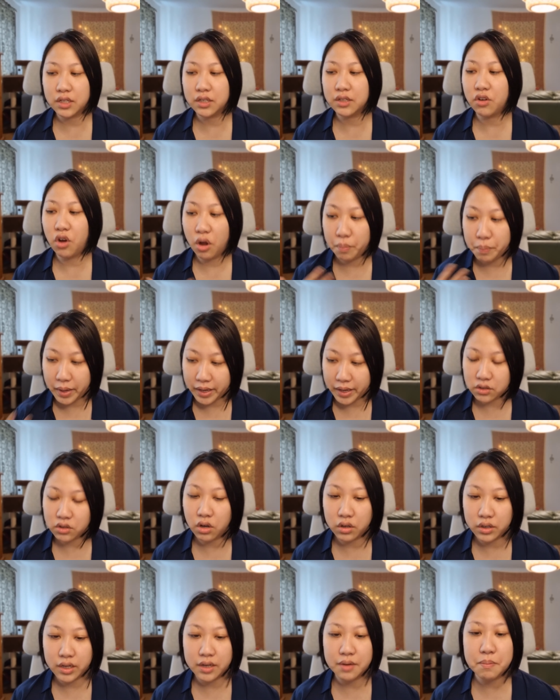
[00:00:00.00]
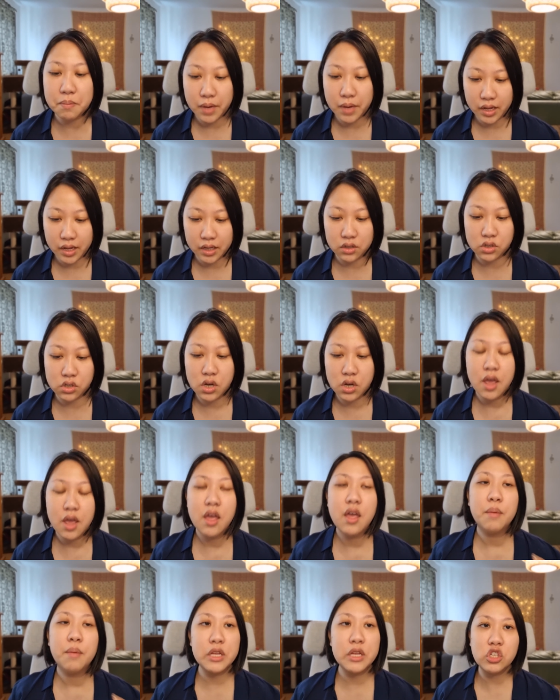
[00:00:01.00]
comment on it much,
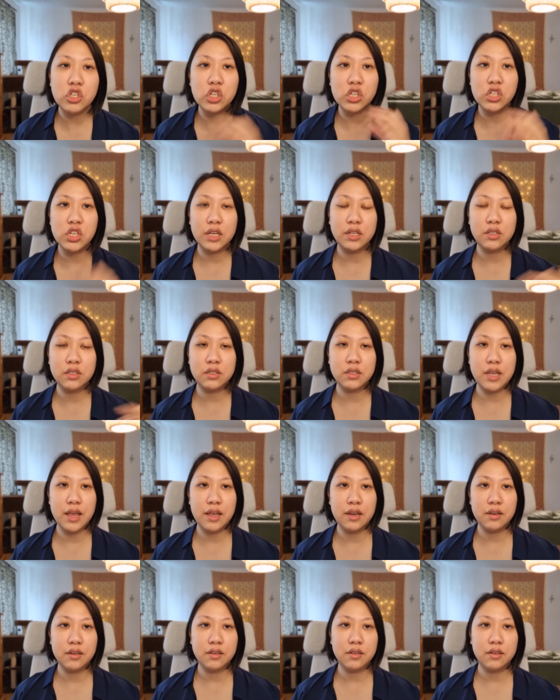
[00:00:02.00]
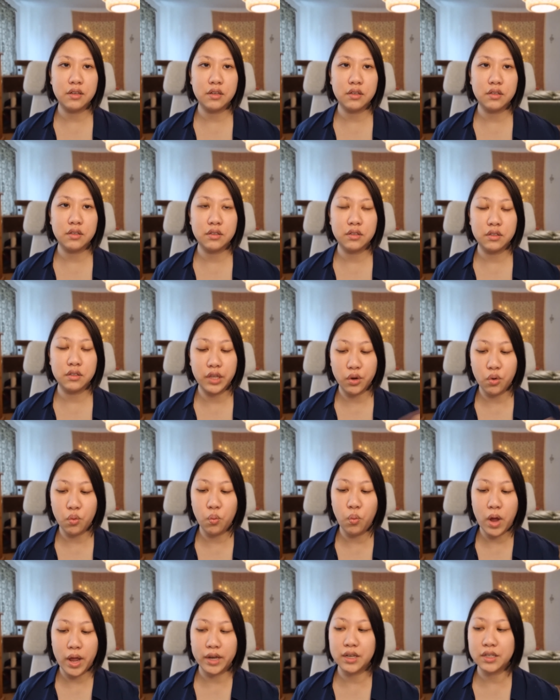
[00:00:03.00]
but she just said like
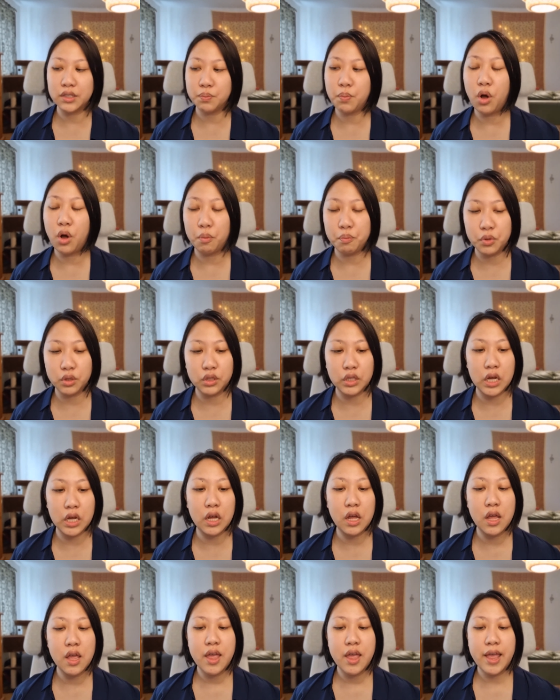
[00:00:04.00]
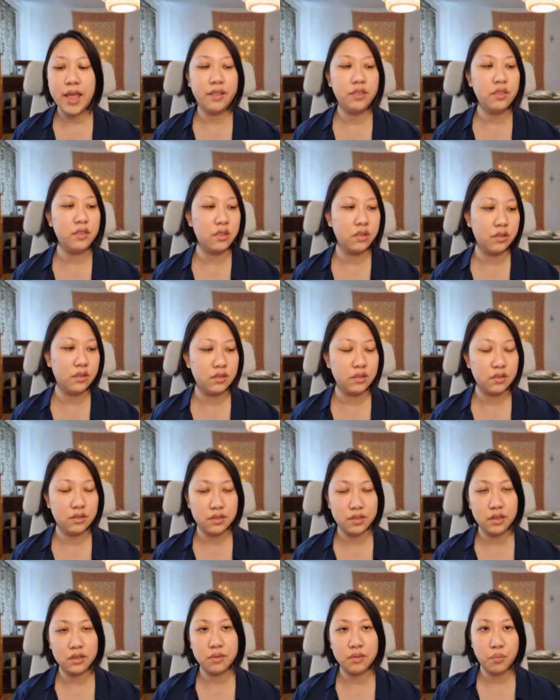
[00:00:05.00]
what is popular and
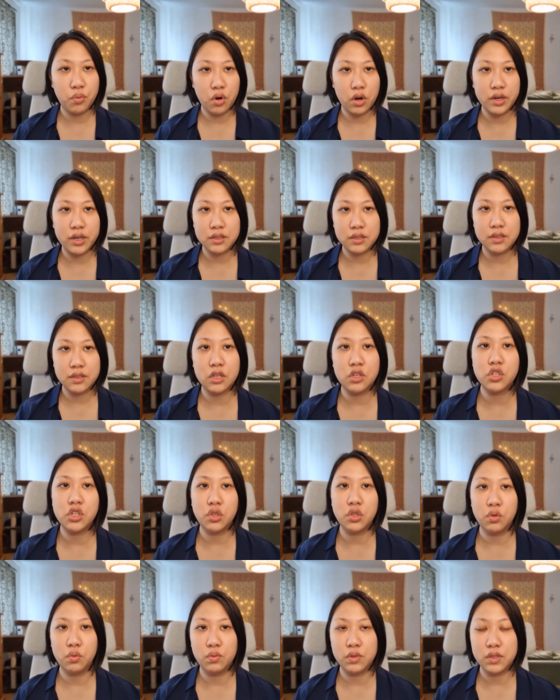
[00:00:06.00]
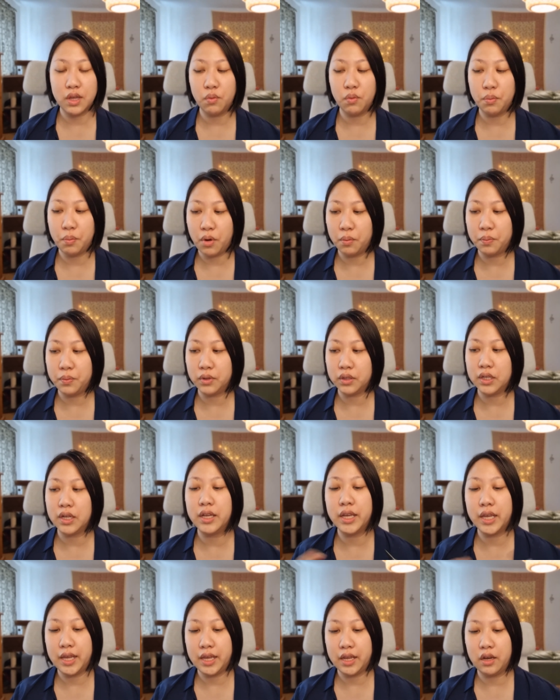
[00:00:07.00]
certain products that she used that were popular
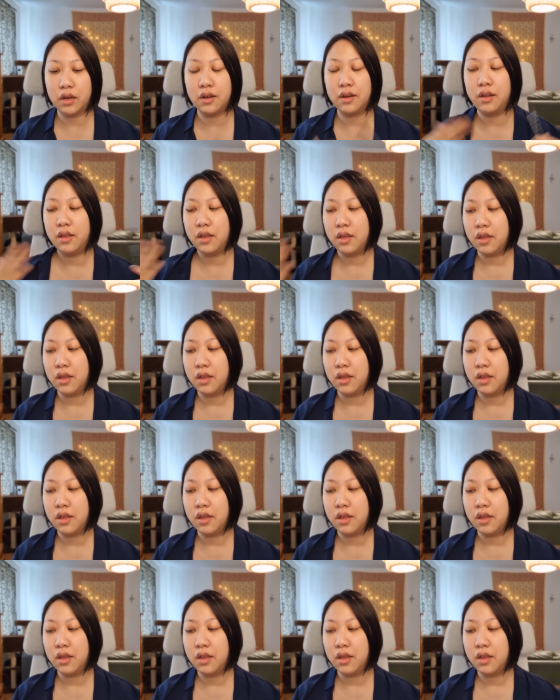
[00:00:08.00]
in